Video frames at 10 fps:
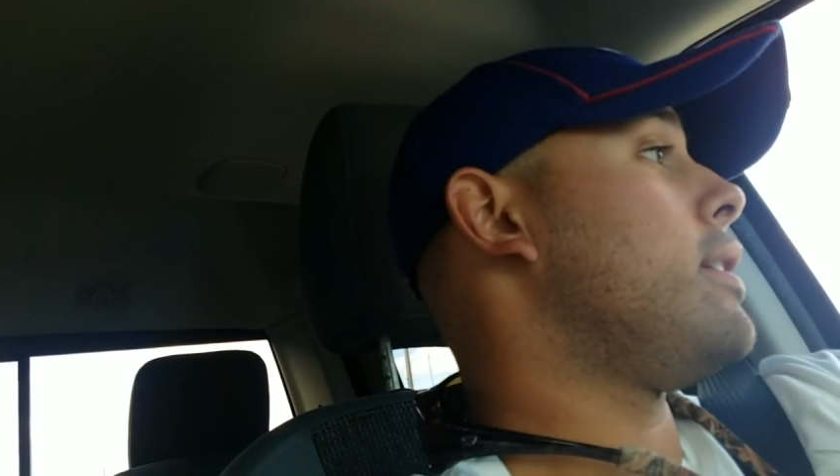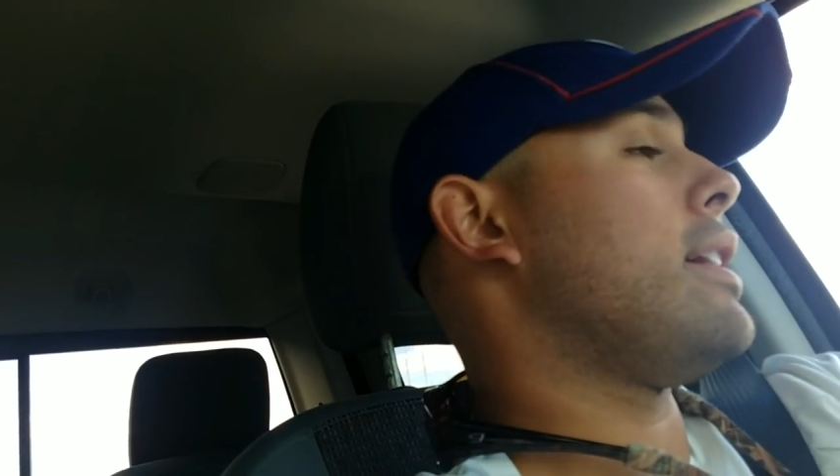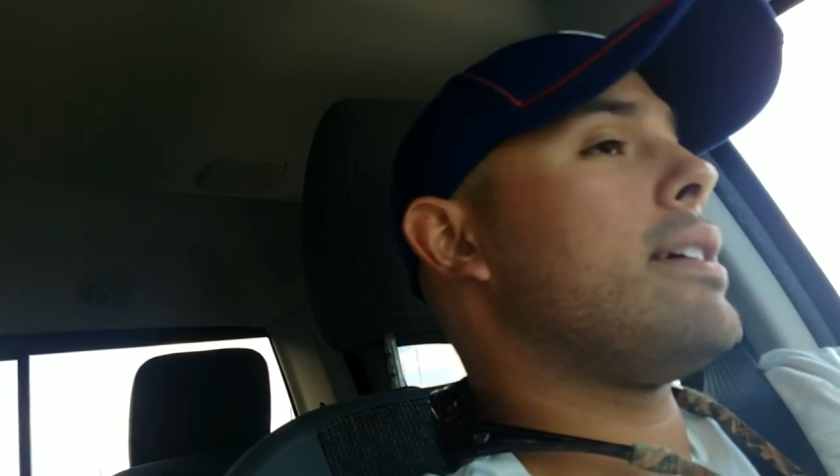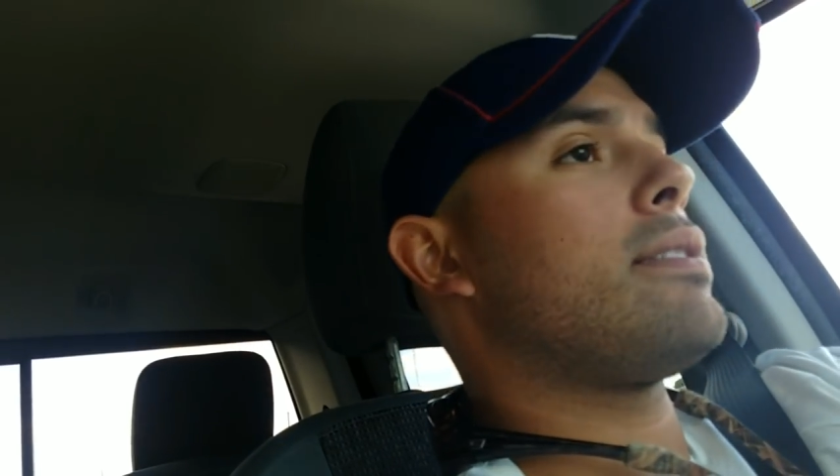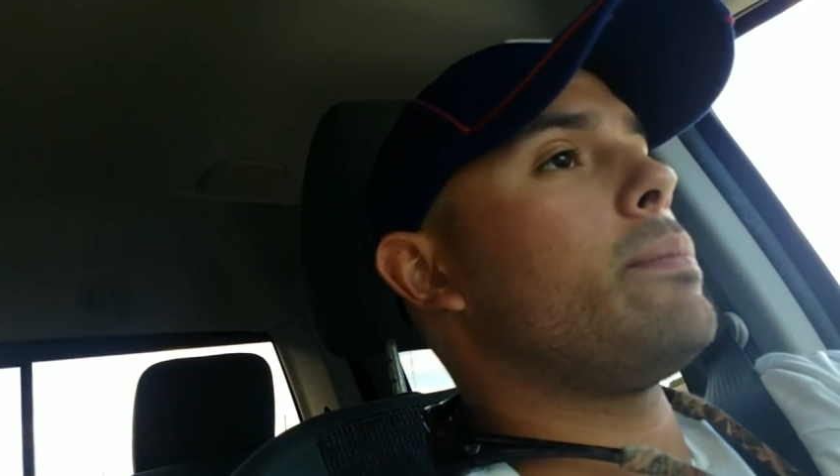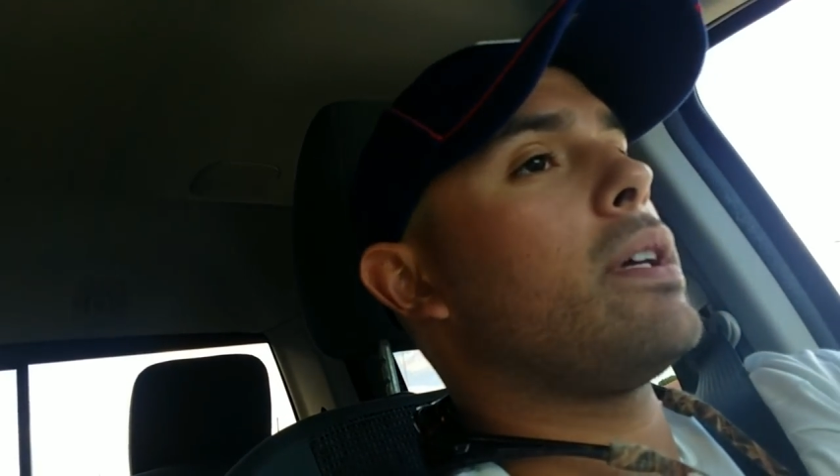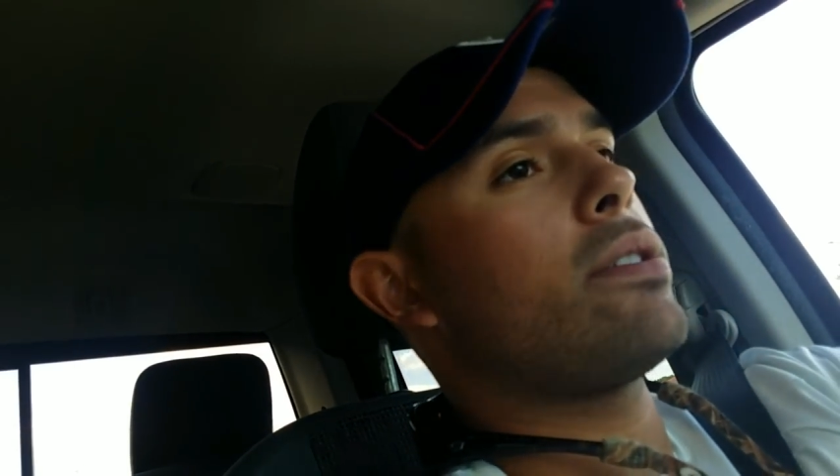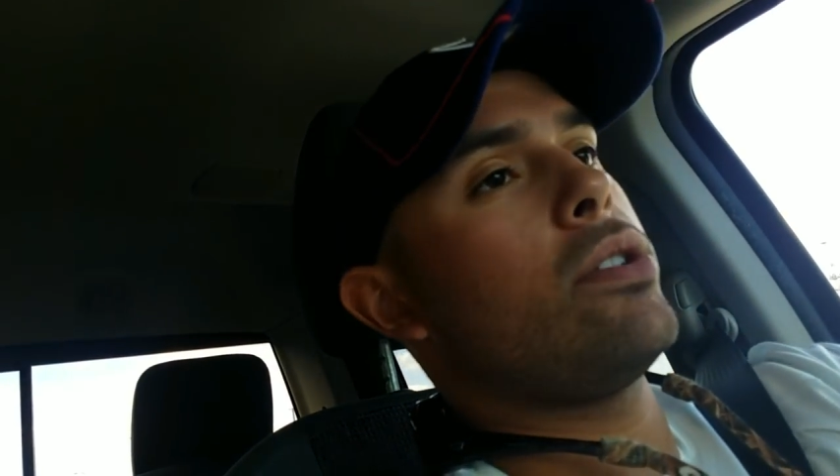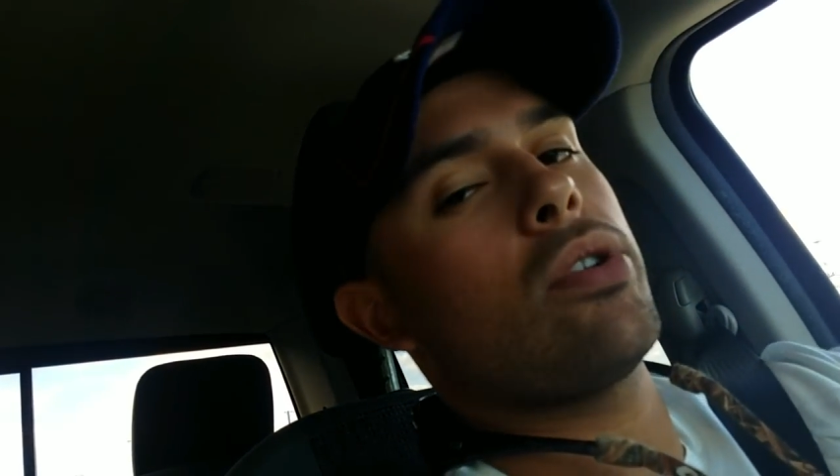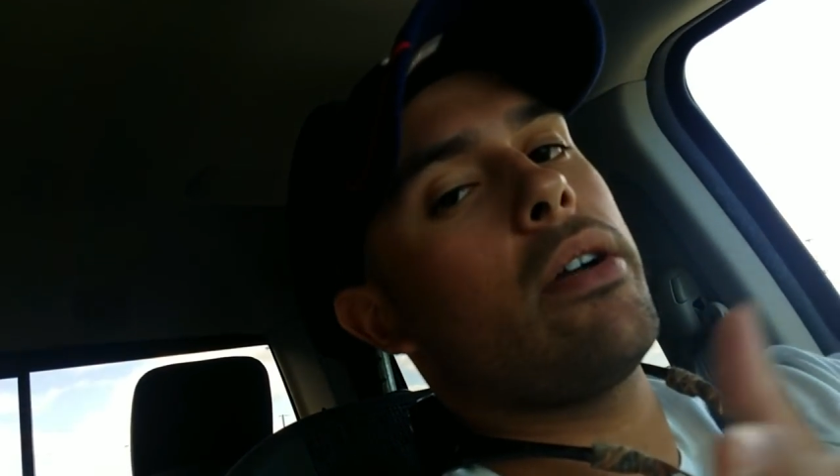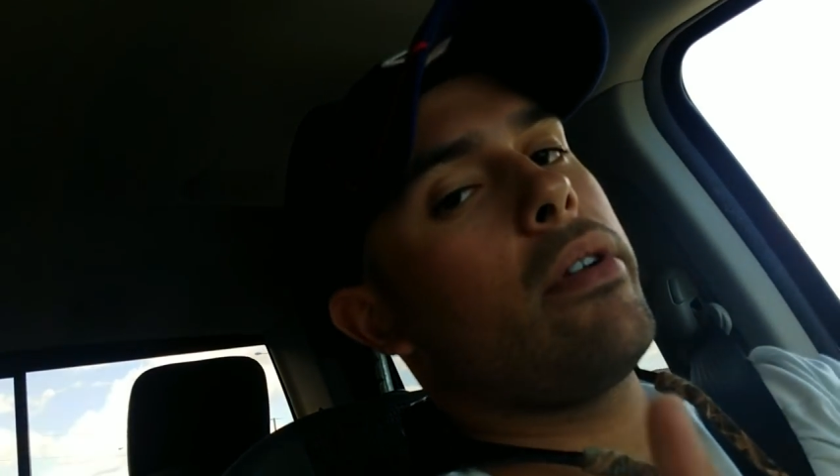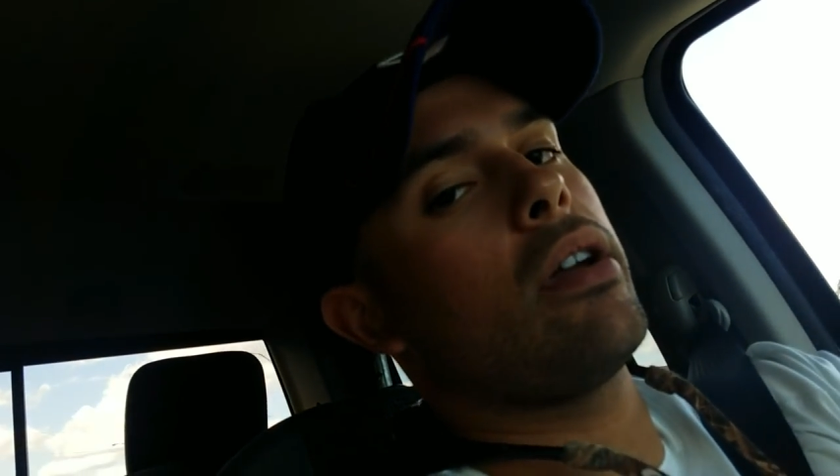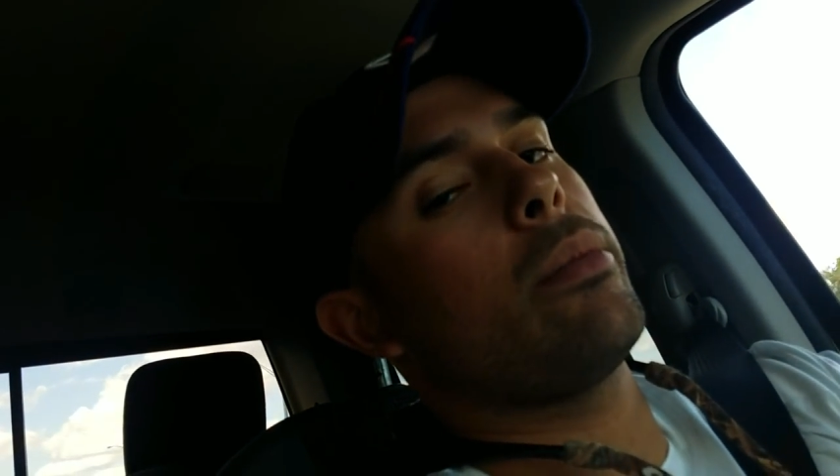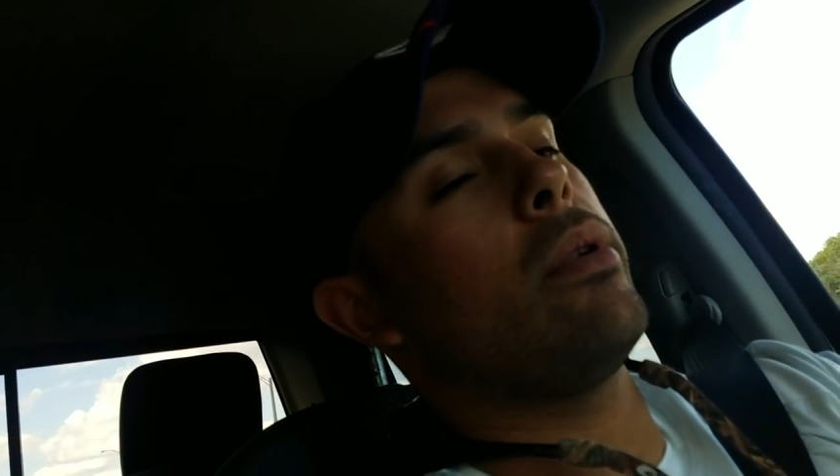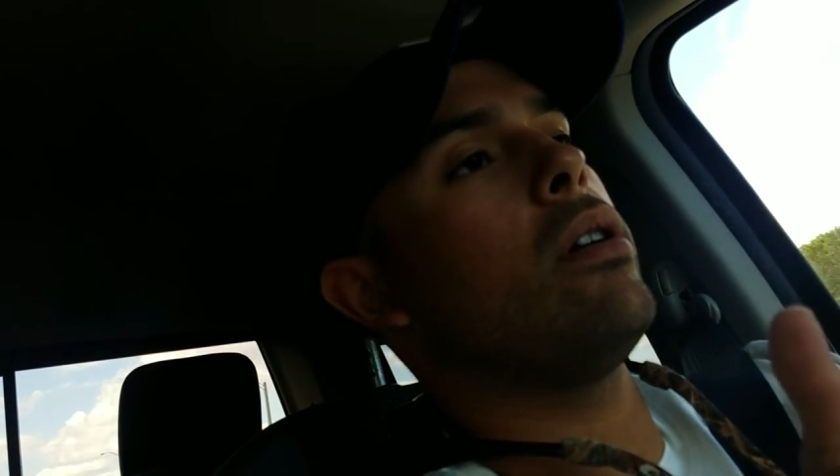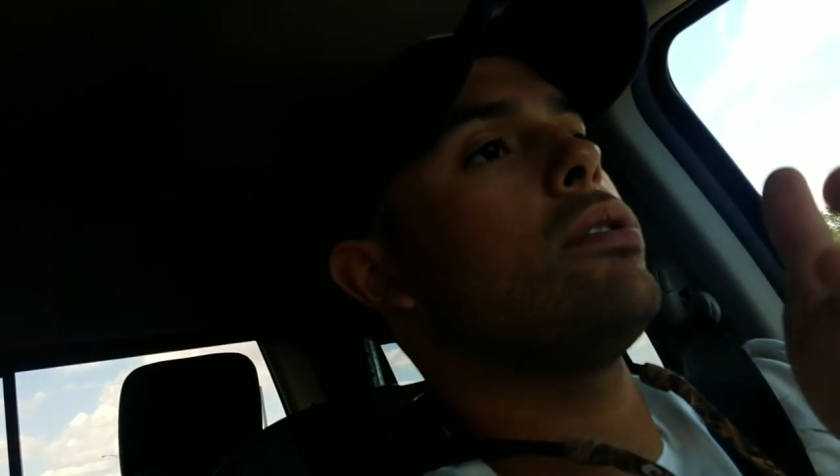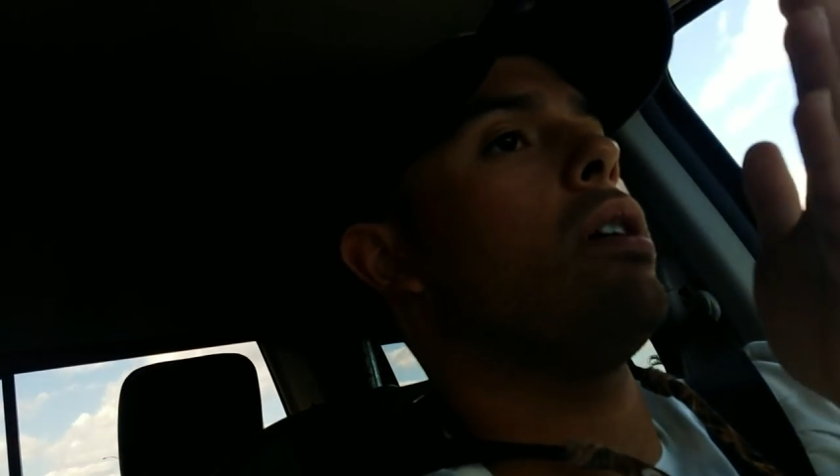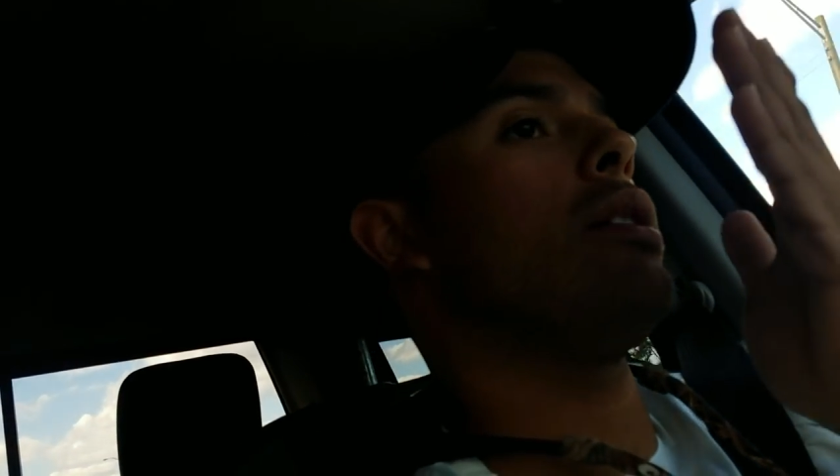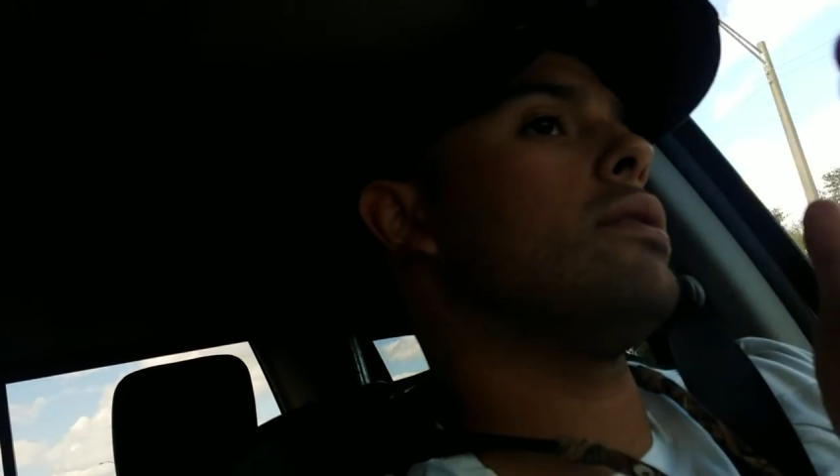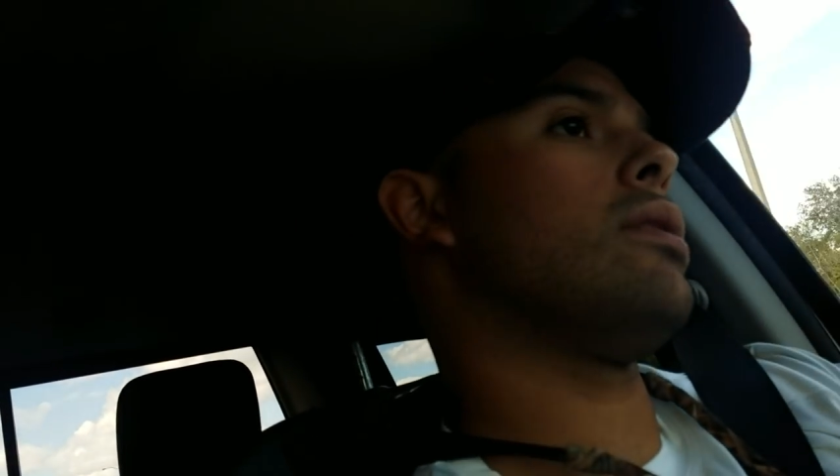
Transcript: Yes, I'm texting driving. I apologize.